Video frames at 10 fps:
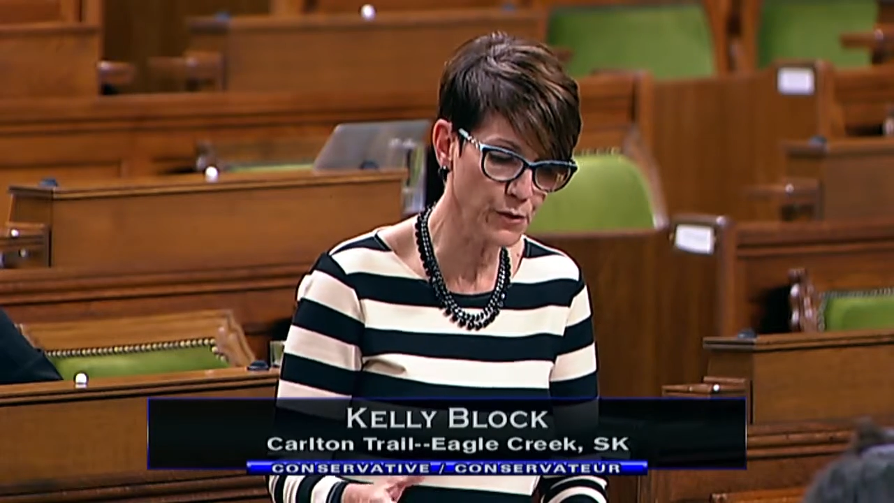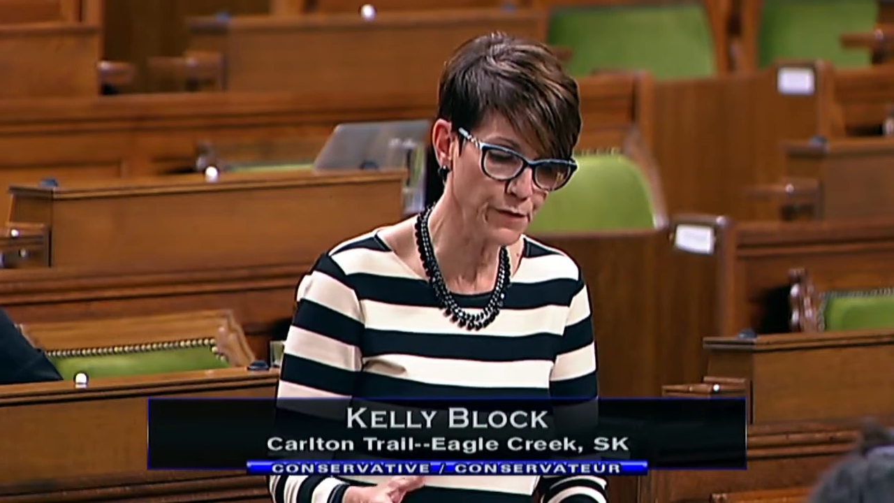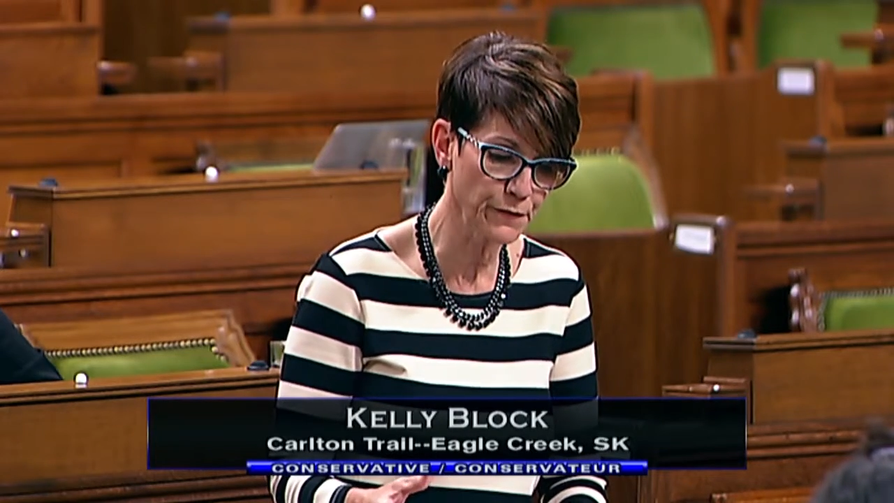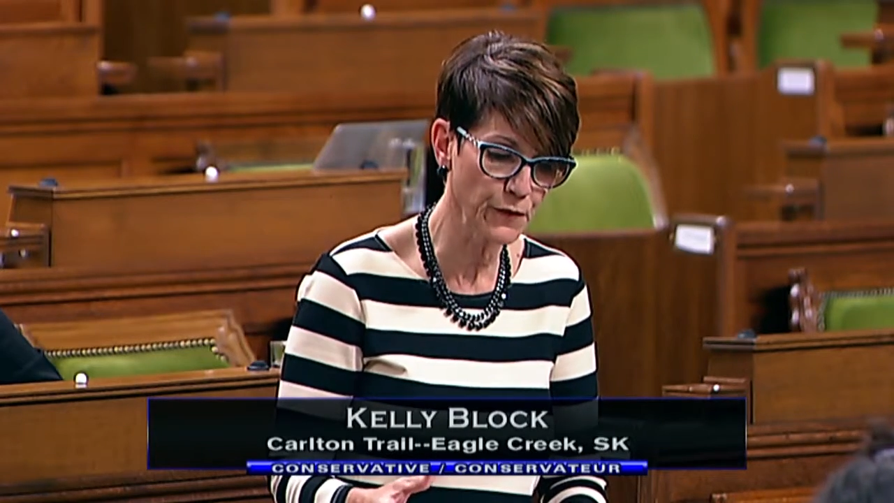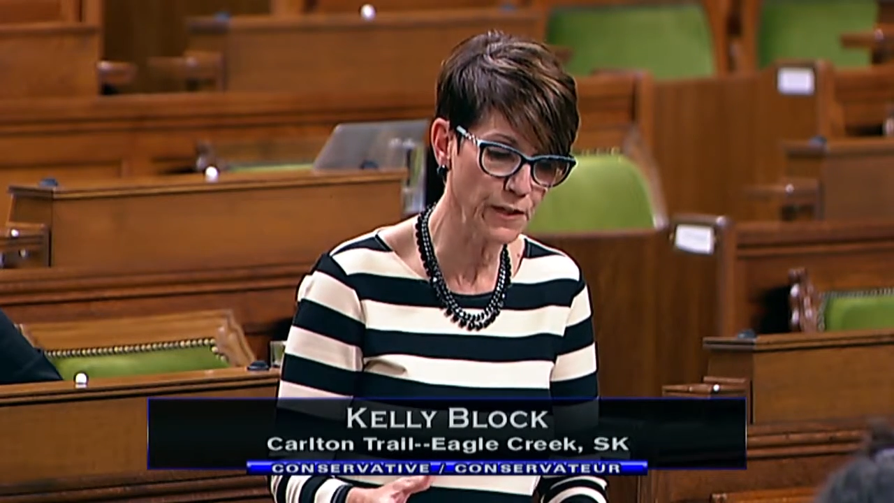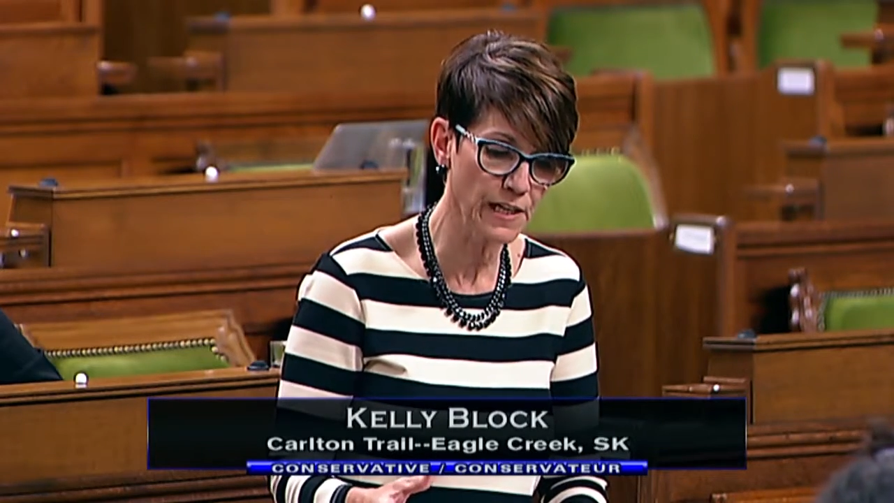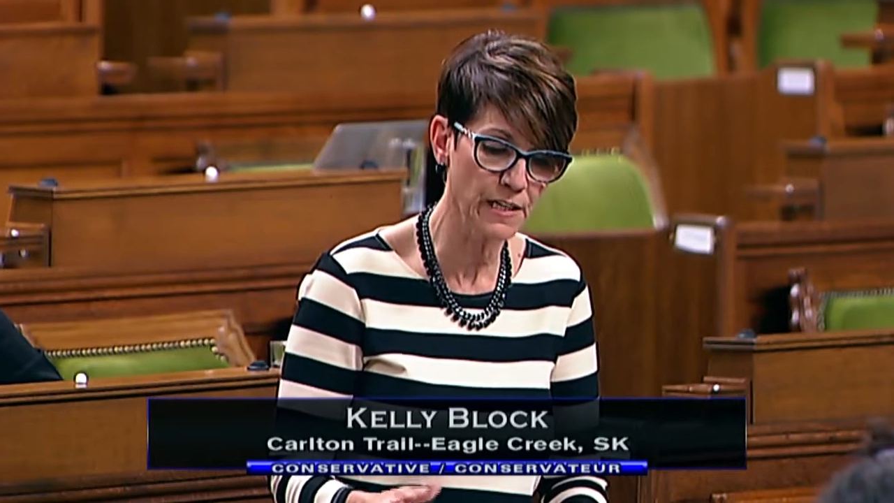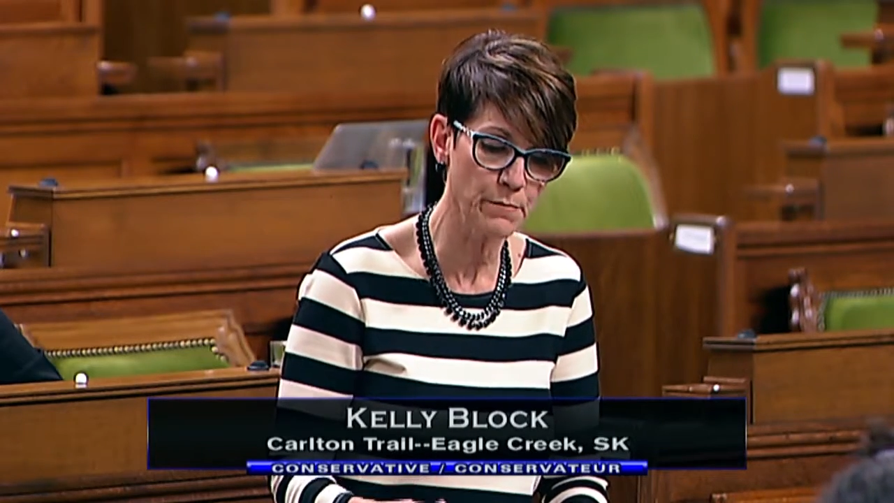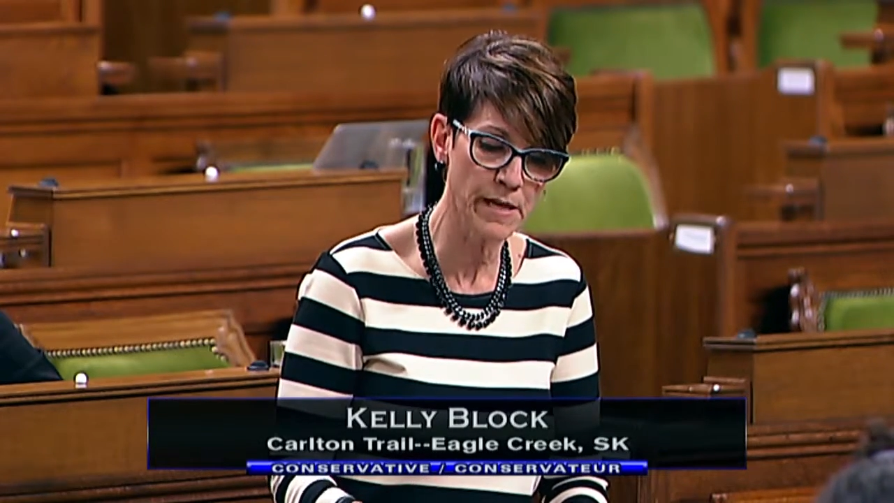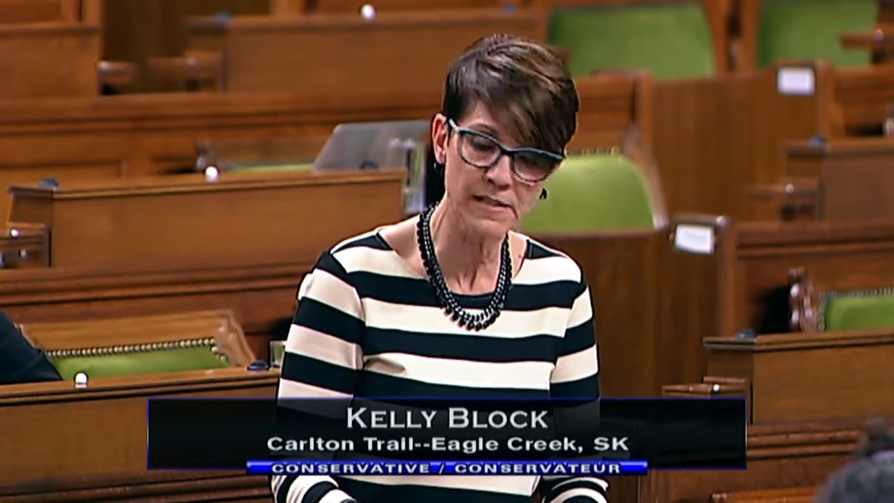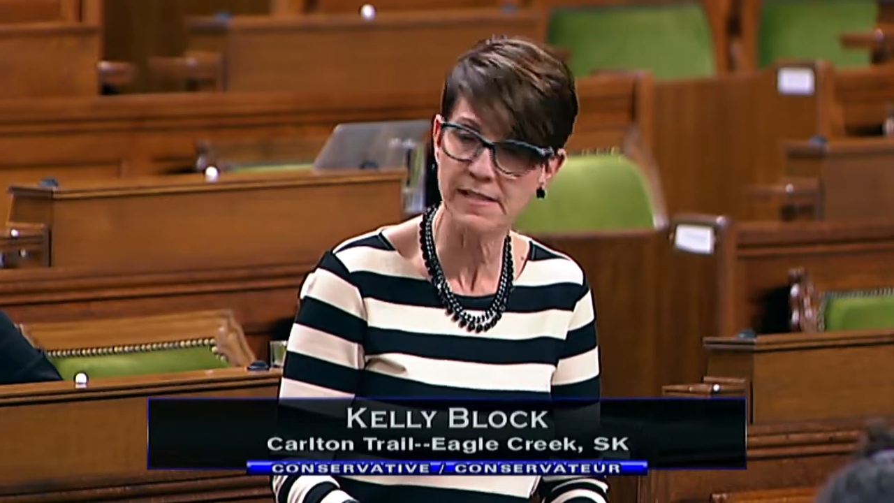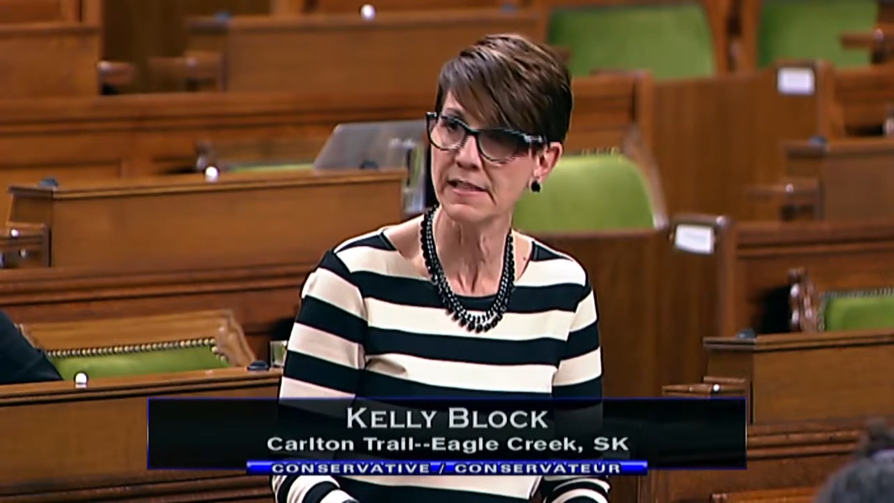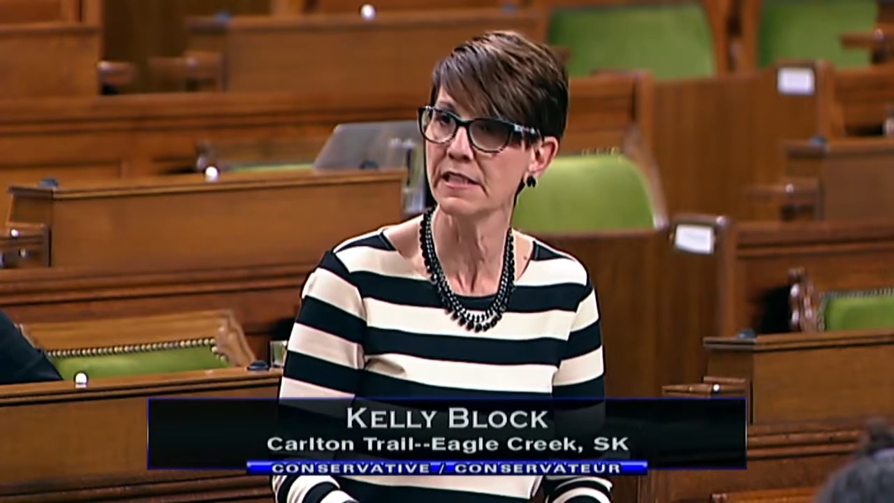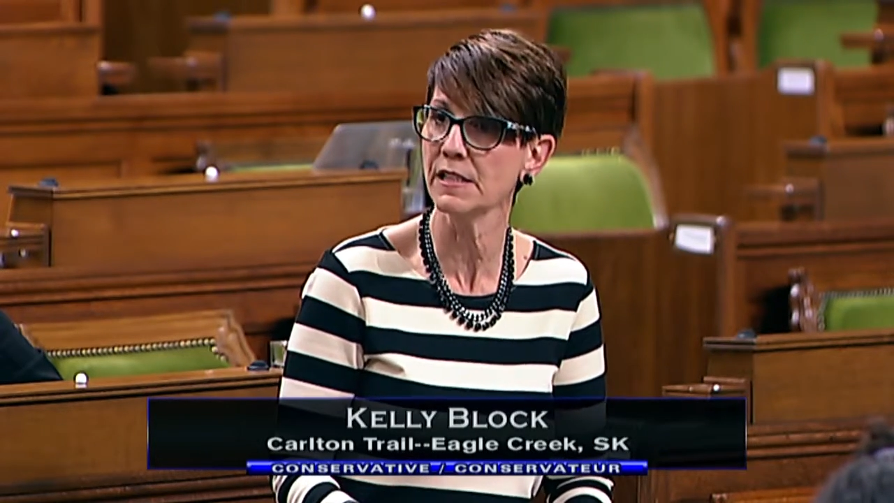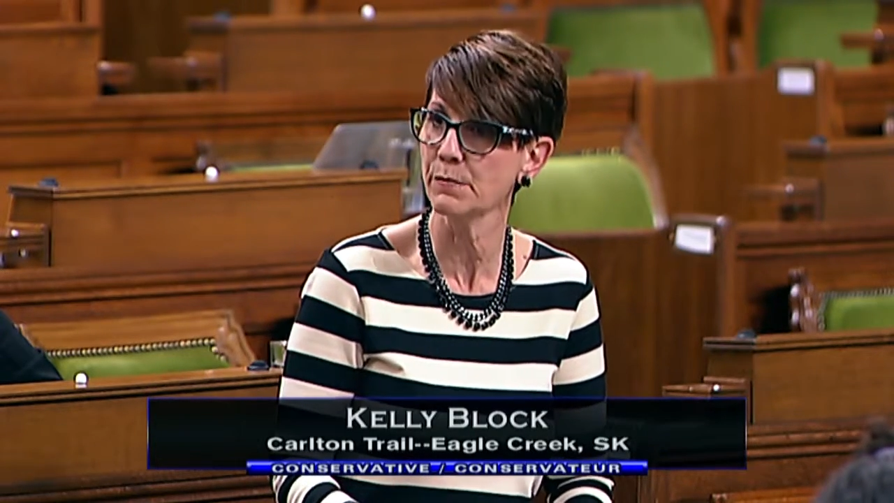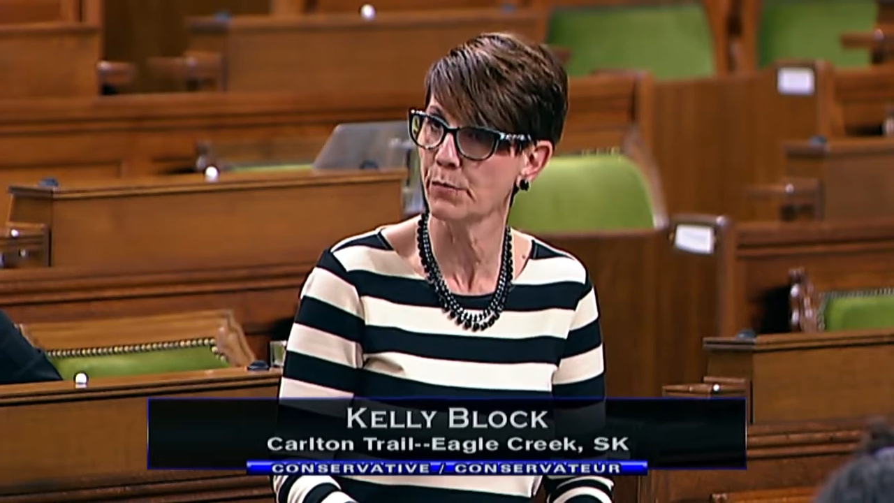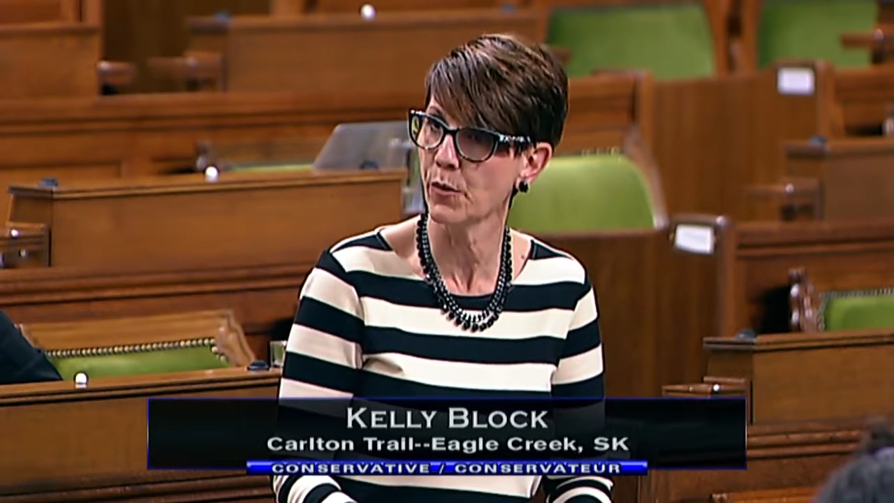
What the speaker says: beautiful, and immensely